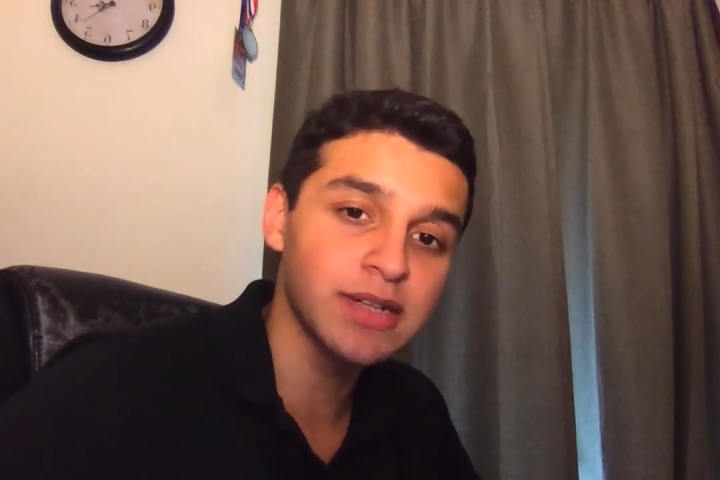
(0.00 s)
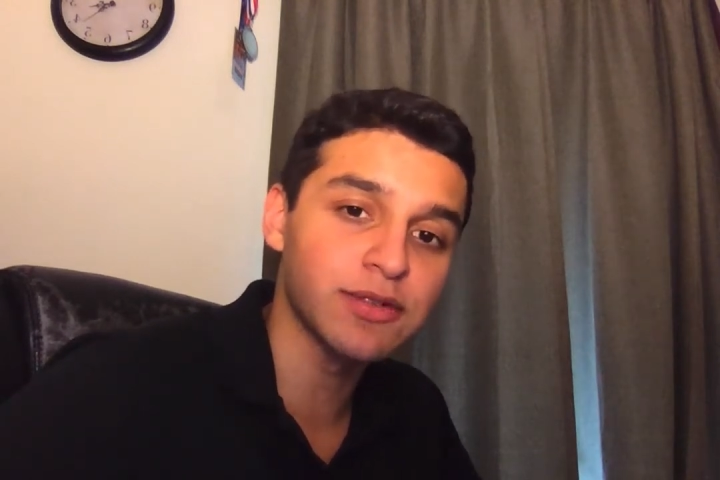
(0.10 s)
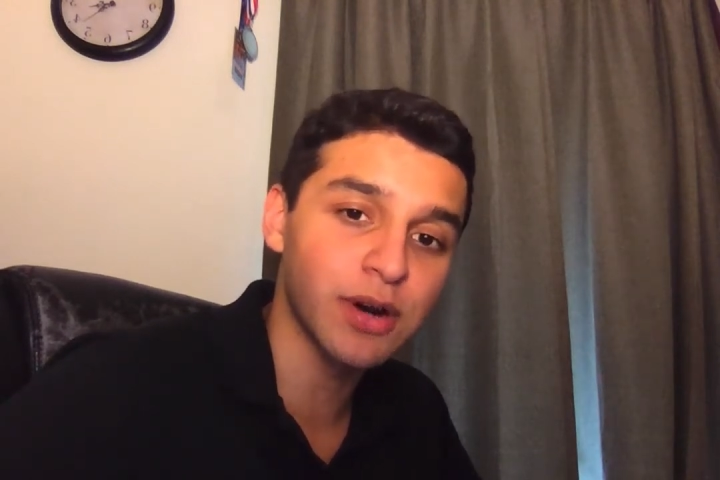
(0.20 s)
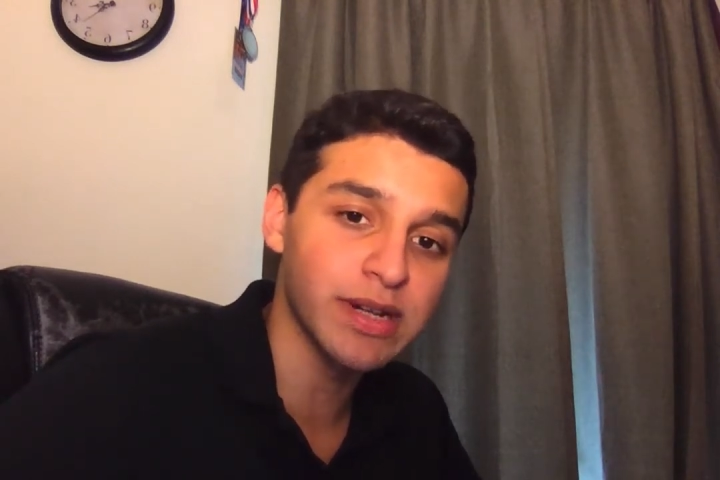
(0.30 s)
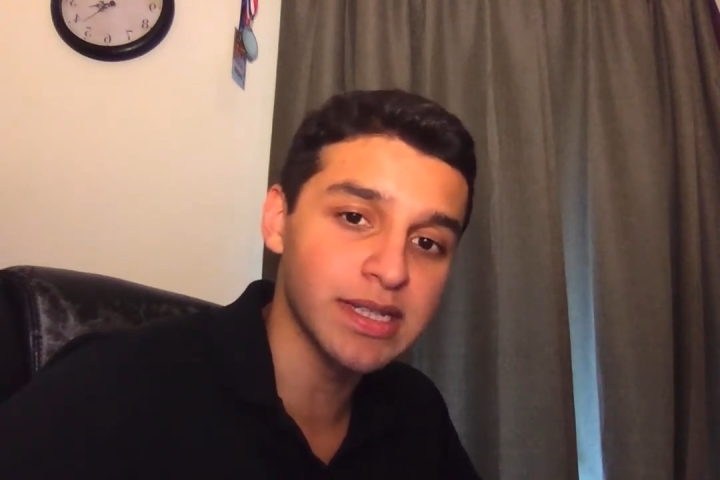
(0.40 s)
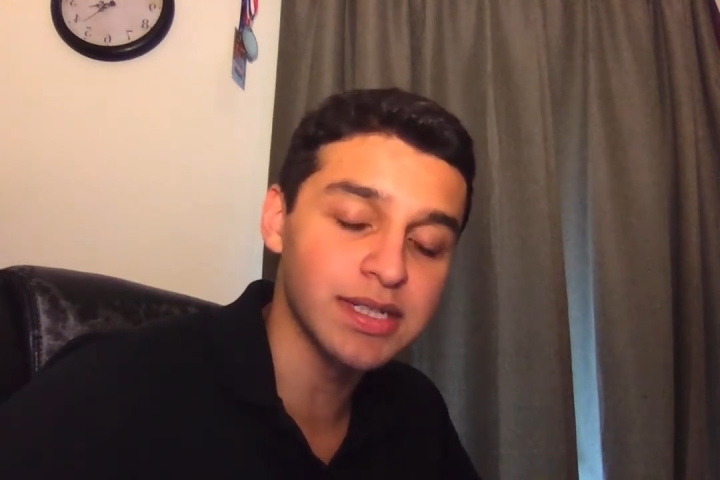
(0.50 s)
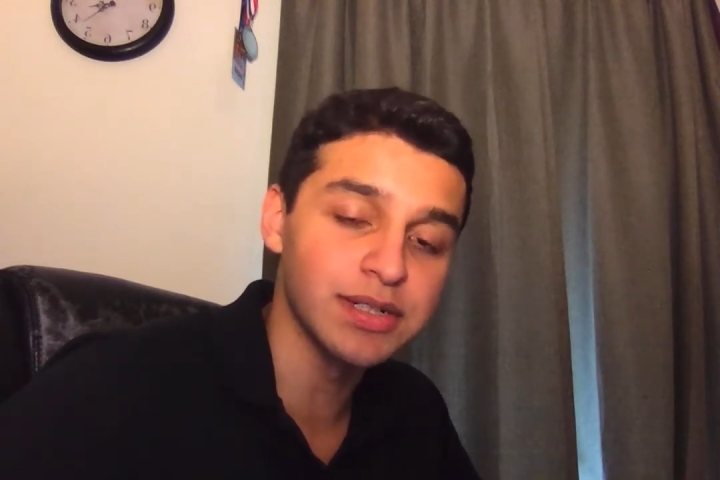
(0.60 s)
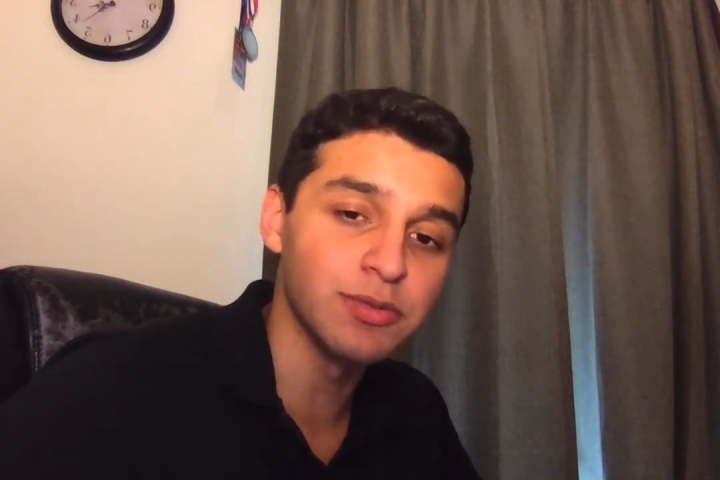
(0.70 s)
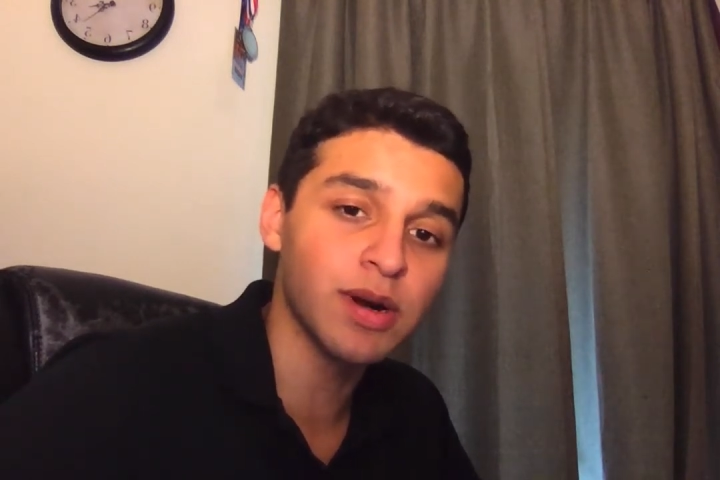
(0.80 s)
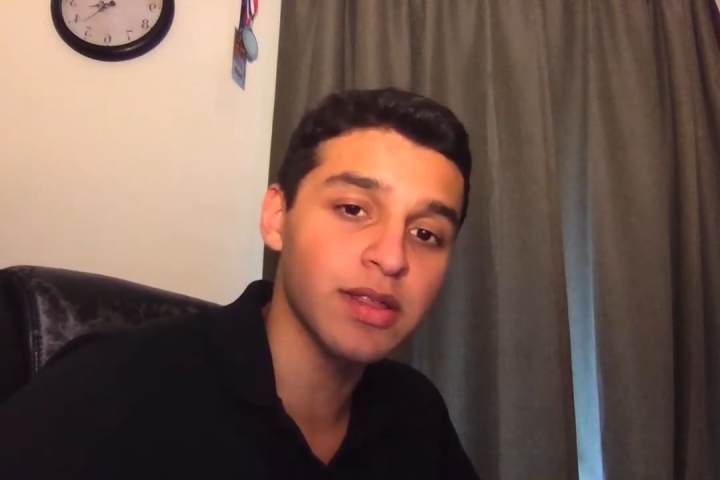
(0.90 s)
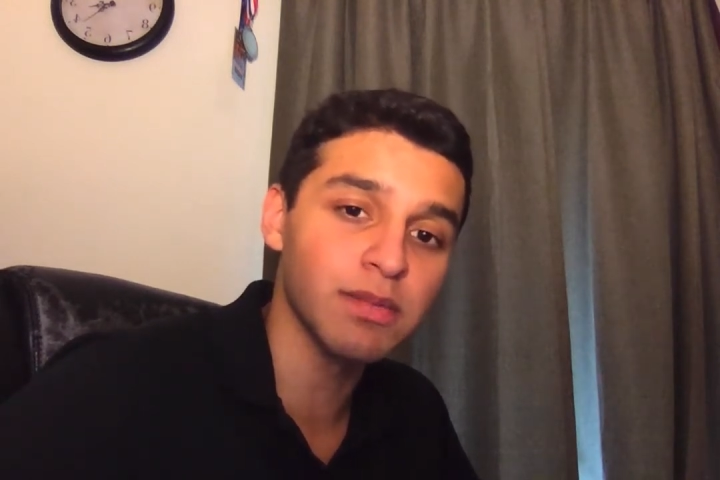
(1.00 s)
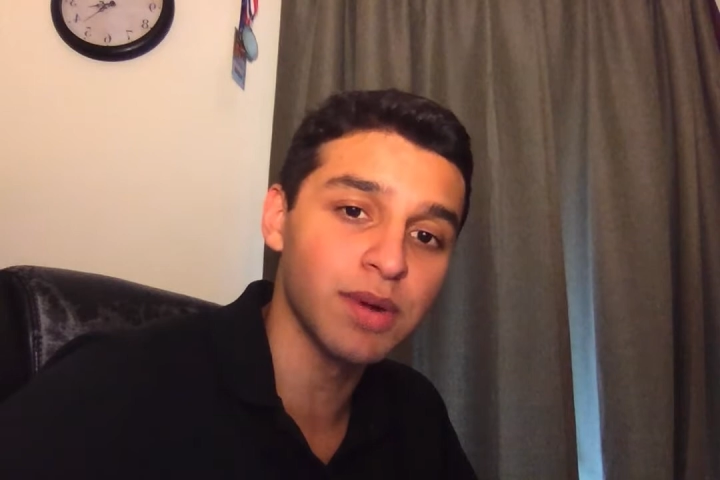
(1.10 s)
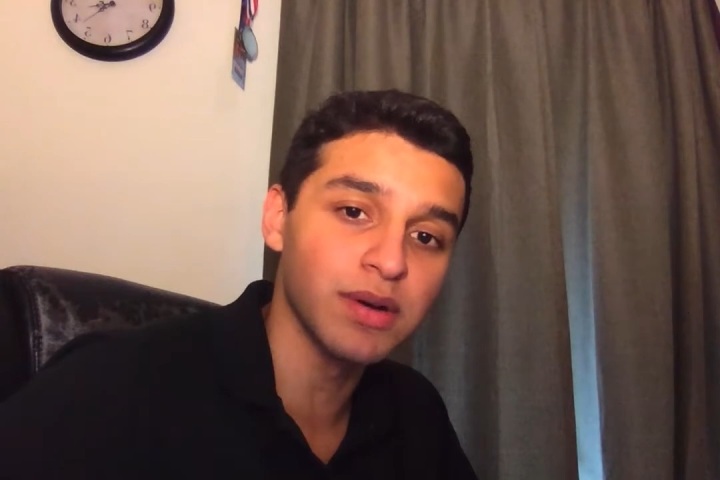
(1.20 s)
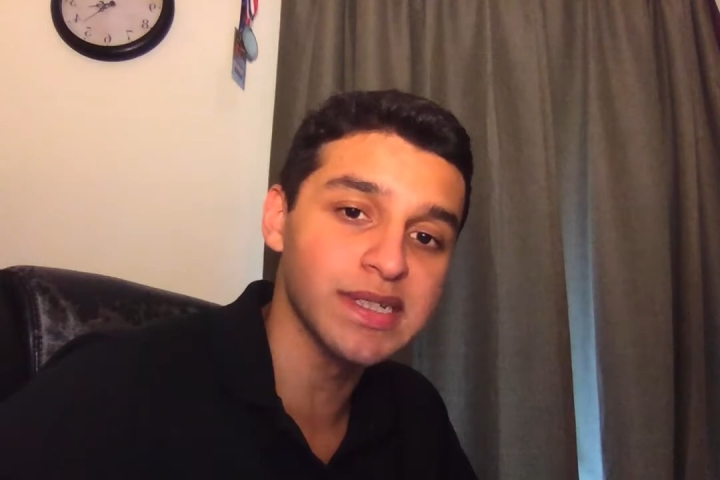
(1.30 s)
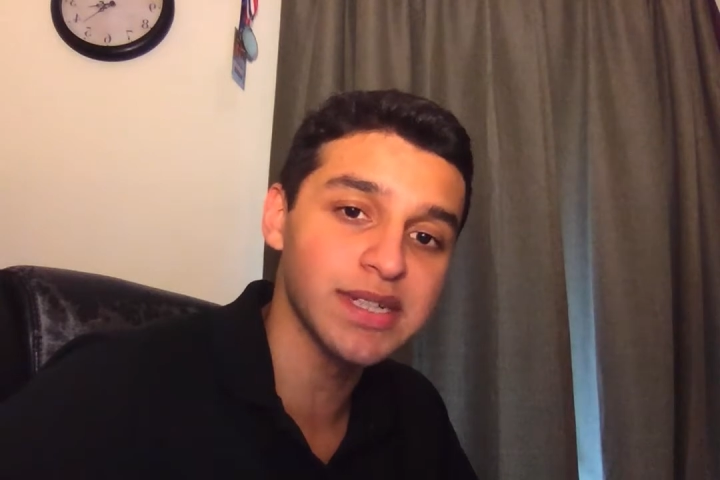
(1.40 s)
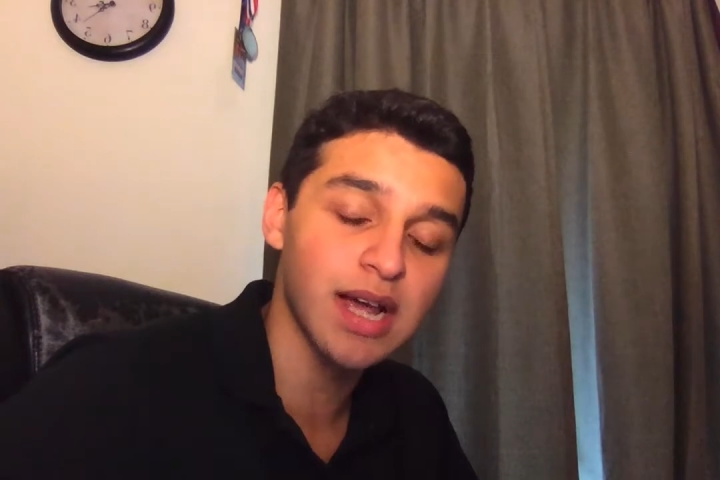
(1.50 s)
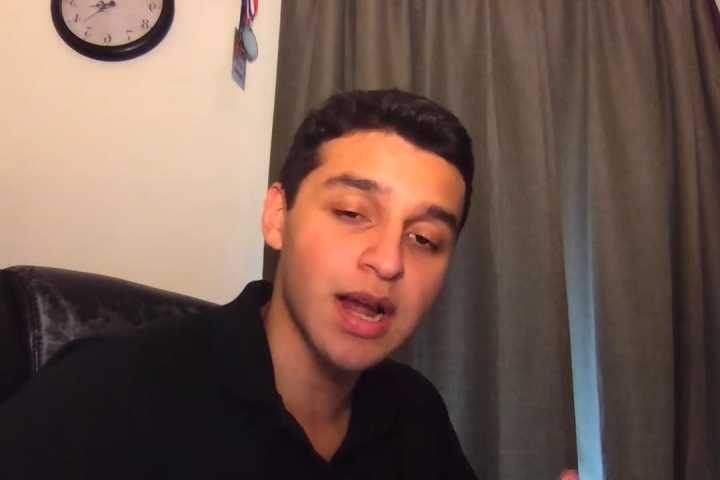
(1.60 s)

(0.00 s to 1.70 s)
grown into one of the most